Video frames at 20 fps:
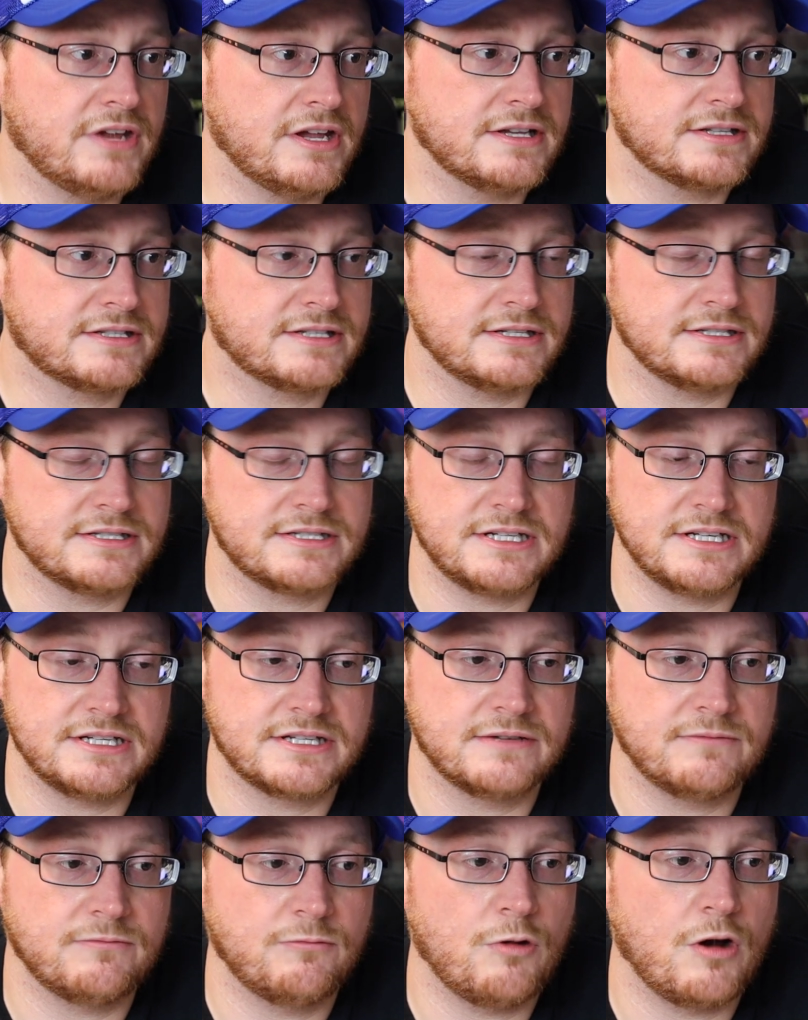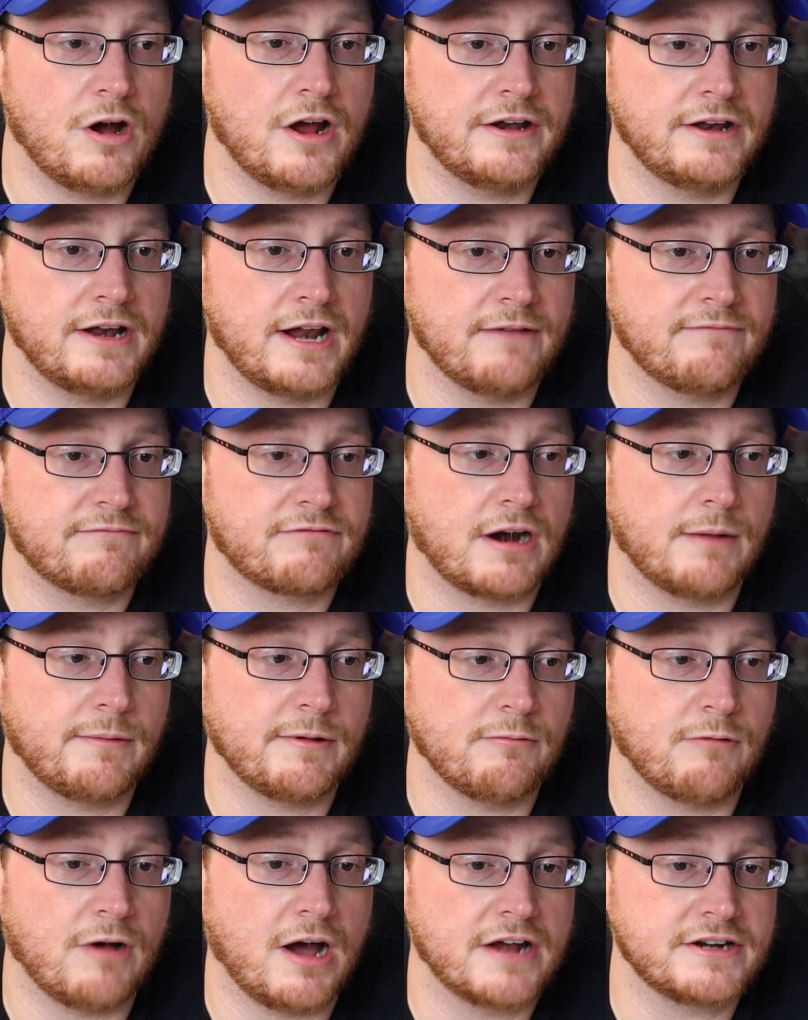it since Season 1, and I've
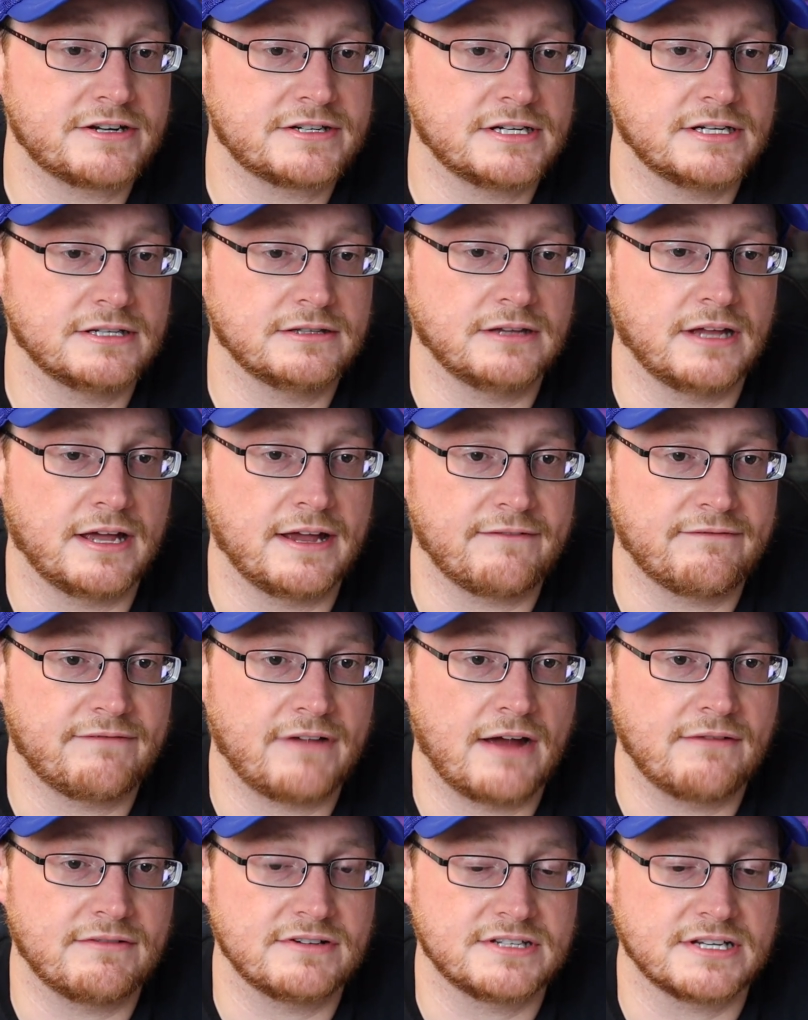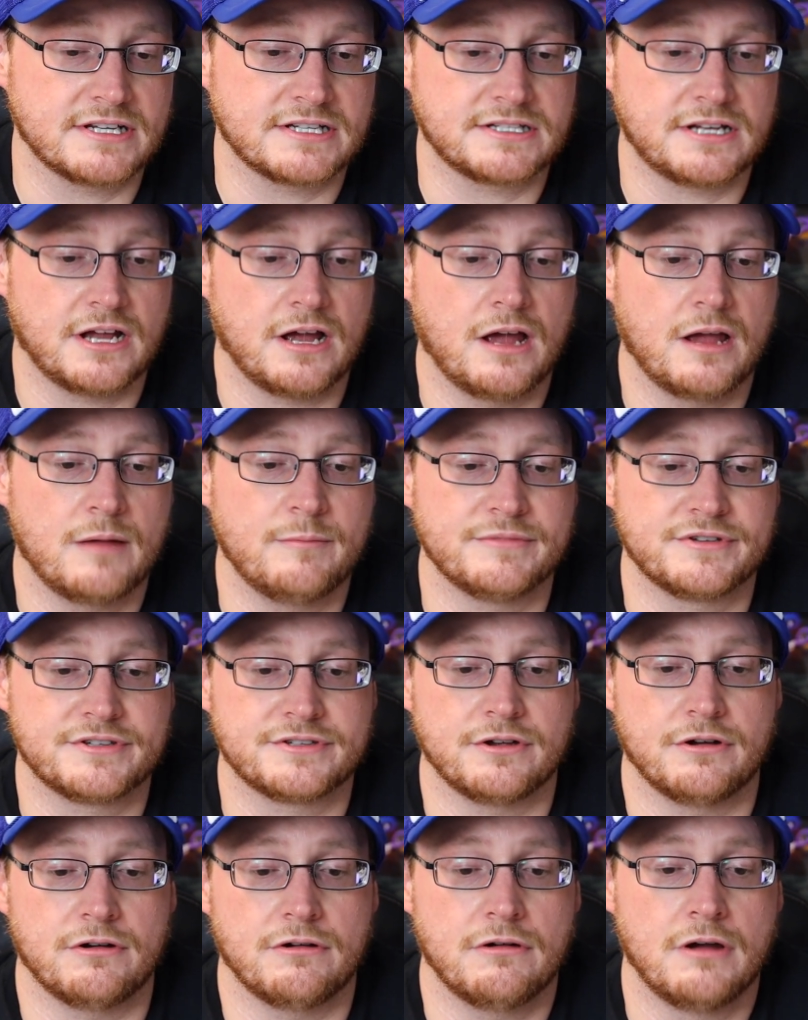probably watched it like 5 or 6 times.
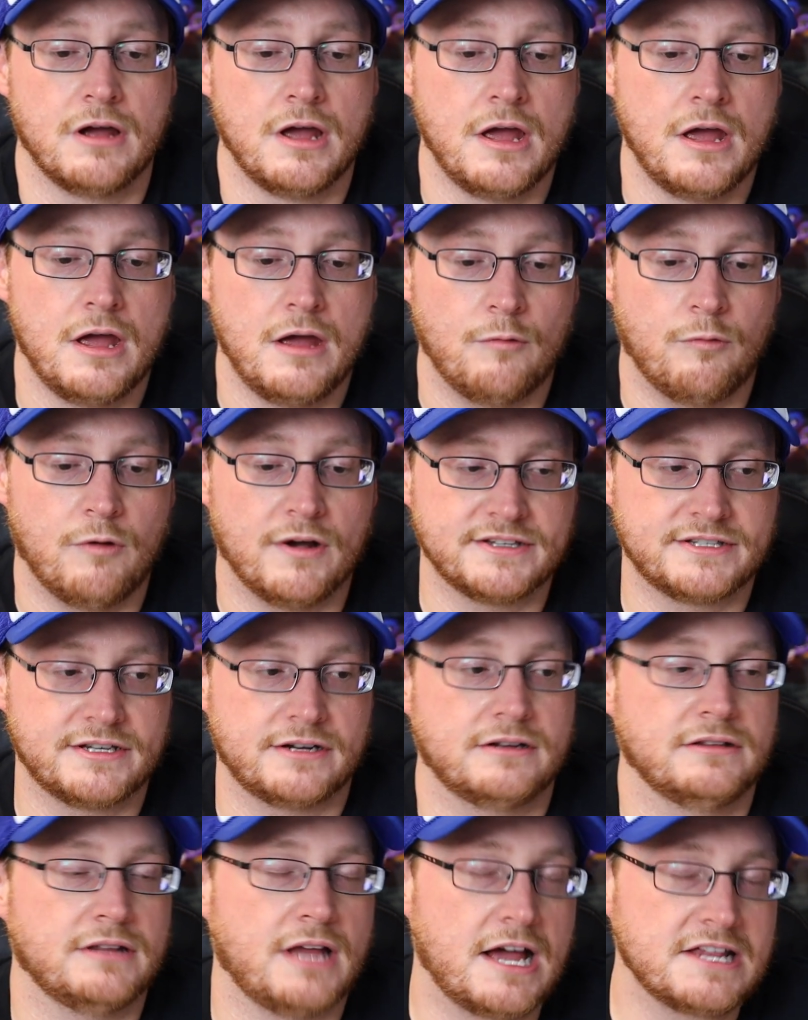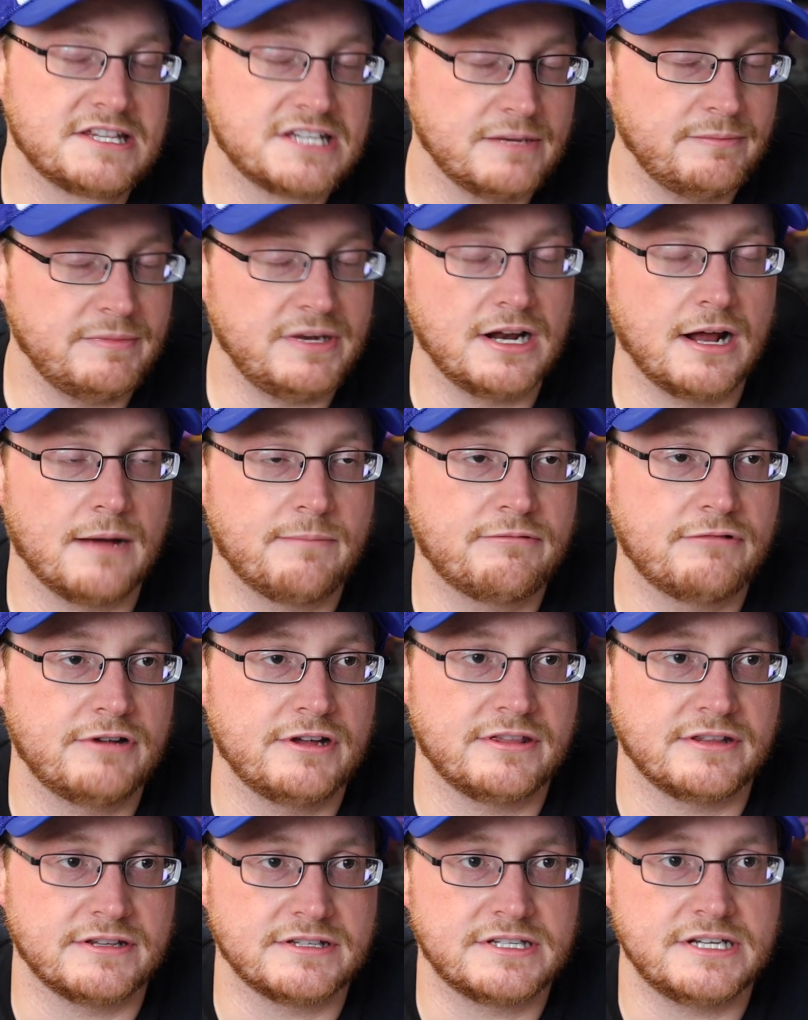So was there a lot to meet up
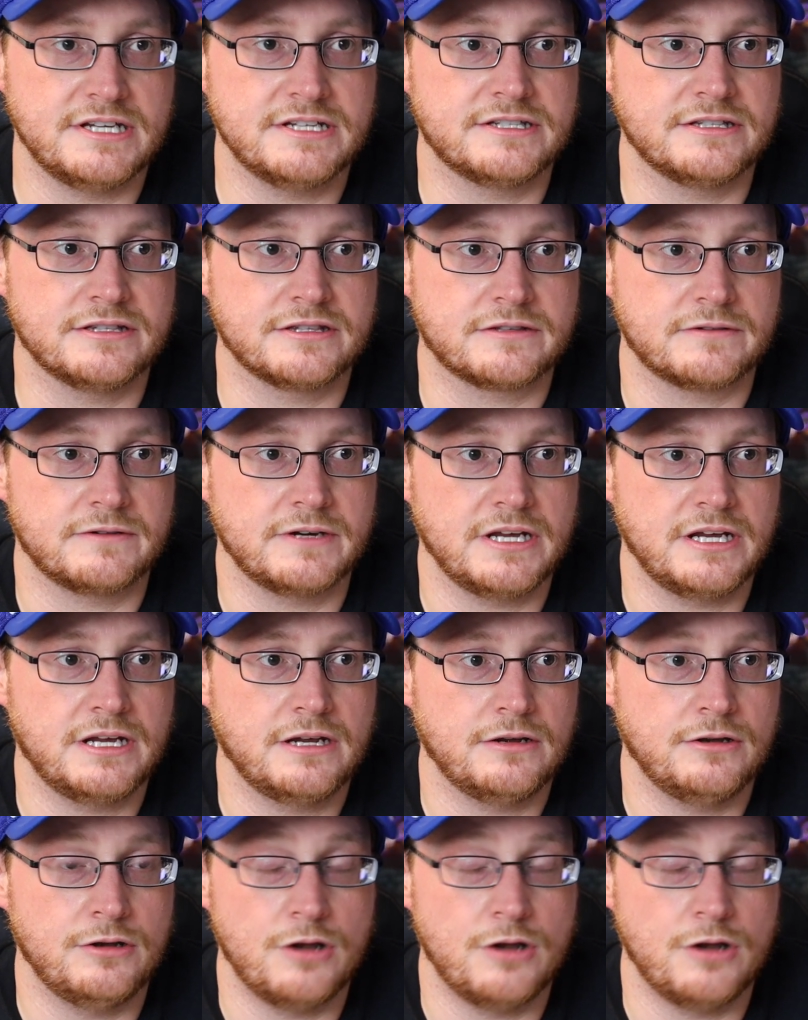with in Season 3?